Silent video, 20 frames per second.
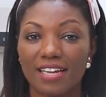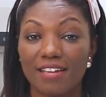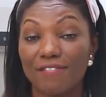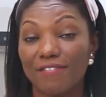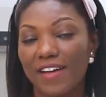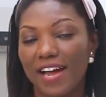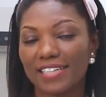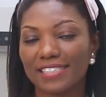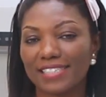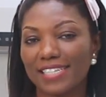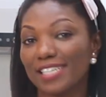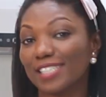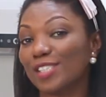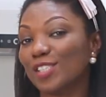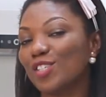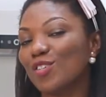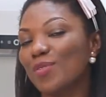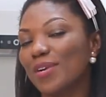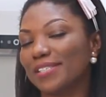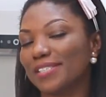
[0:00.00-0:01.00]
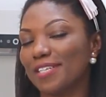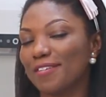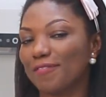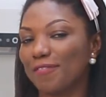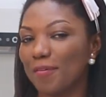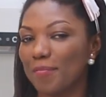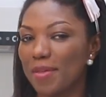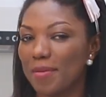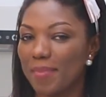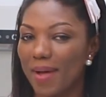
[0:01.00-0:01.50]
In fact, it's still waiting
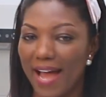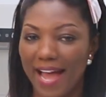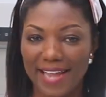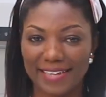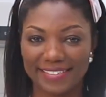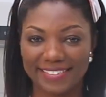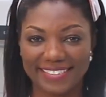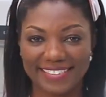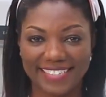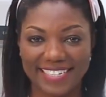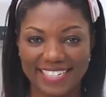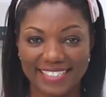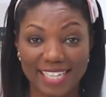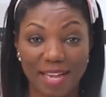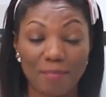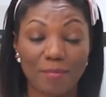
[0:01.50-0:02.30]
for me behind the scenes.